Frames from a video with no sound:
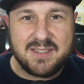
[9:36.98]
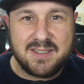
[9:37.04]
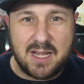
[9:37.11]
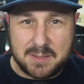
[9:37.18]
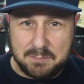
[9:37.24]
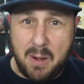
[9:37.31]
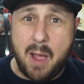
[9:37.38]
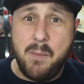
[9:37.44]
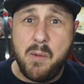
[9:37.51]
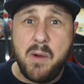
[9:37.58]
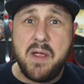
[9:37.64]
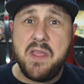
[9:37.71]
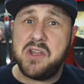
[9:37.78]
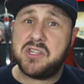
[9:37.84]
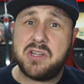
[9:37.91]
That's probably
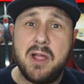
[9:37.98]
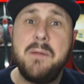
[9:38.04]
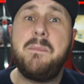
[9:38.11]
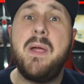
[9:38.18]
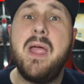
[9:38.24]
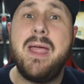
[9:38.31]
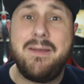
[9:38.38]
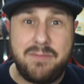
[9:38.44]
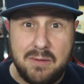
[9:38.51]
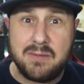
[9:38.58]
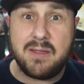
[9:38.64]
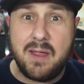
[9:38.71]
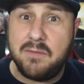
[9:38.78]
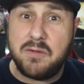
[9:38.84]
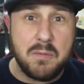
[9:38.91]
where they should be if you
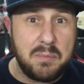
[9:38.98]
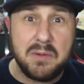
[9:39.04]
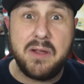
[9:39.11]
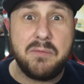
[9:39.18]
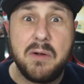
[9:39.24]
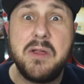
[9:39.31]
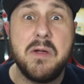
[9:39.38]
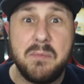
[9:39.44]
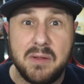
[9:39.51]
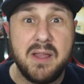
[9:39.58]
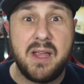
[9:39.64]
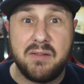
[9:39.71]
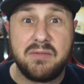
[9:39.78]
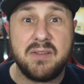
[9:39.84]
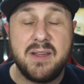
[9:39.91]
think if you believe what you
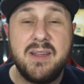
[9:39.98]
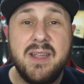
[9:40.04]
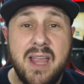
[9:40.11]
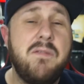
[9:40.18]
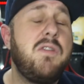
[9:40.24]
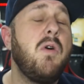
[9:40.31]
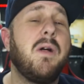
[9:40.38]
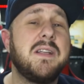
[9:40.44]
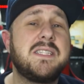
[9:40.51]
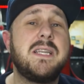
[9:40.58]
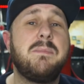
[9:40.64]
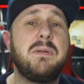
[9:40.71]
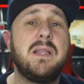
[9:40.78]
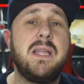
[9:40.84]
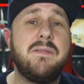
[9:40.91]
believe. If you
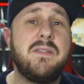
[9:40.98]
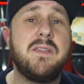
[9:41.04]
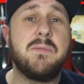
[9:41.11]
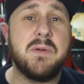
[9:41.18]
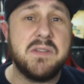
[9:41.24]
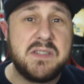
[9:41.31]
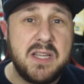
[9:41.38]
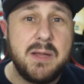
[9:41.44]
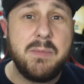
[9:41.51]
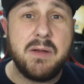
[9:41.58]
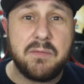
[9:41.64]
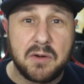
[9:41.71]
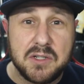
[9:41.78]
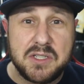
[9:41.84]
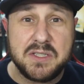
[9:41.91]
honestly believe in the
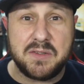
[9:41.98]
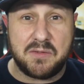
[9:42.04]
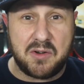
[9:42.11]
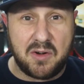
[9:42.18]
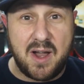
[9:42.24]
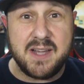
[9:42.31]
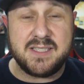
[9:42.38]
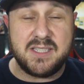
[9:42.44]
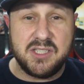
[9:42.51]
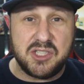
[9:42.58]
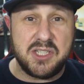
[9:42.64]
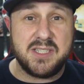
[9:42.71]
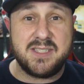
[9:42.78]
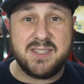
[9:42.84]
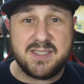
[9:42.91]
redeeming virtues of Christ and
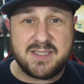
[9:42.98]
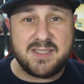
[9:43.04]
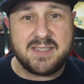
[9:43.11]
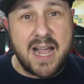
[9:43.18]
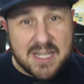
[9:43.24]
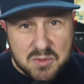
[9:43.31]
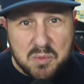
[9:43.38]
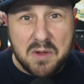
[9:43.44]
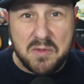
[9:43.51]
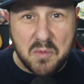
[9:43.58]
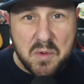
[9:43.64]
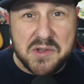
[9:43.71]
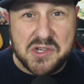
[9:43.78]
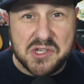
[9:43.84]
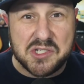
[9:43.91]
Jesus, that's where the
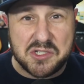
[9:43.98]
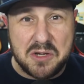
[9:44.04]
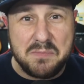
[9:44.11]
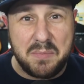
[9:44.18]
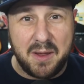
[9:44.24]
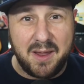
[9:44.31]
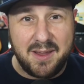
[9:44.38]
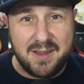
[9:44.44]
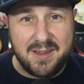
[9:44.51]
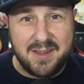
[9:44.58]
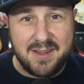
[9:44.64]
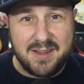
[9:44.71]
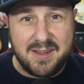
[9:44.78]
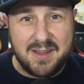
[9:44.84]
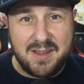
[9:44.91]
witches should be.
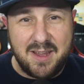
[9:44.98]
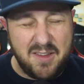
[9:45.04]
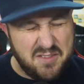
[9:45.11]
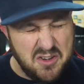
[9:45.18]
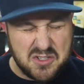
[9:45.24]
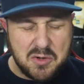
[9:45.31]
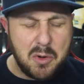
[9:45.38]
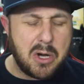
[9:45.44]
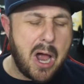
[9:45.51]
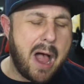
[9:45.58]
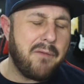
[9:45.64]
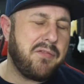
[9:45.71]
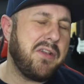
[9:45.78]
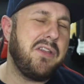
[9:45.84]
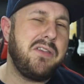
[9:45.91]
If you're so
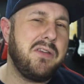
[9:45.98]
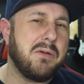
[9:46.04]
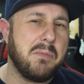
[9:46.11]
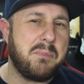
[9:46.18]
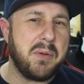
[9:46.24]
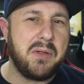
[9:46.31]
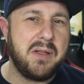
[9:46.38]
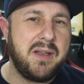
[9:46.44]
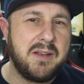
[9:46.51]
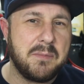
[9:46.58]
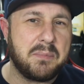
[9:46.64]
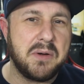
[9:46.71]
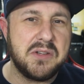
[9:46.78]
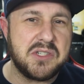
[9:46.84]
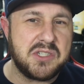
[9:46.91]
confident in your ability
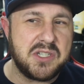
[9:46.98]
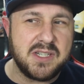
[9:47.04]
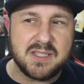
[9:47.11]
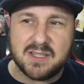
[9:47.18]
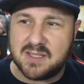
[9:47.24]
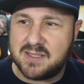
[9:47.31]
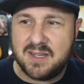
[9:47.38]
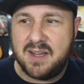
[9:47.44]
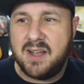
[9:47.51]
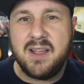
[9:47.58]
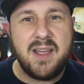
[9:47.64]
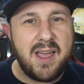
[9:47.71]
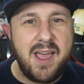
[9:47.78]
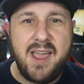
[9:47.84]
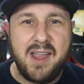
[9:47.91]
to preach Jesus,
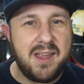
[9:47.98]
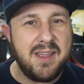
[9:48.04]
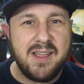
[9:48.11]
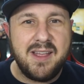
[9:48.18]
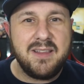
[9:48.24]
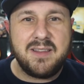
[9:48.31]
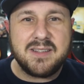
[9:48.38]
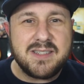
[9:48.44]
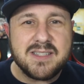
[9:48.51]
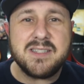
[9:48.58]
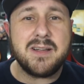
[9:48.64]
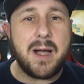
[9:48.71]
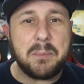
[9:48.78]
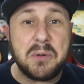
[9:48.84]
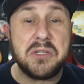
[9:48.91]
hey, this is
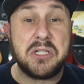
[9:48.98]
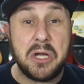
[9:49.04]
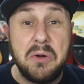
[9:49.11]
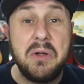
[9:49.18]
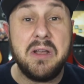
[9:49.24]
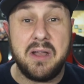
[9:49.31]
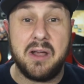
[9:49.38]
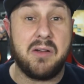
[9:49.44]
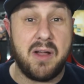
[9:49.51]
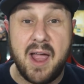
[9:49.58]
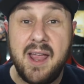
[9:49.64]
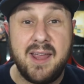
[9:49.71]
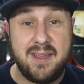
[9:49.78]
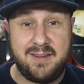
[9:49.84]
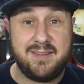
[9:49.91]
an opportunity,
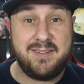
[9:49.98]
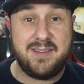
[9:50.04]
Greg.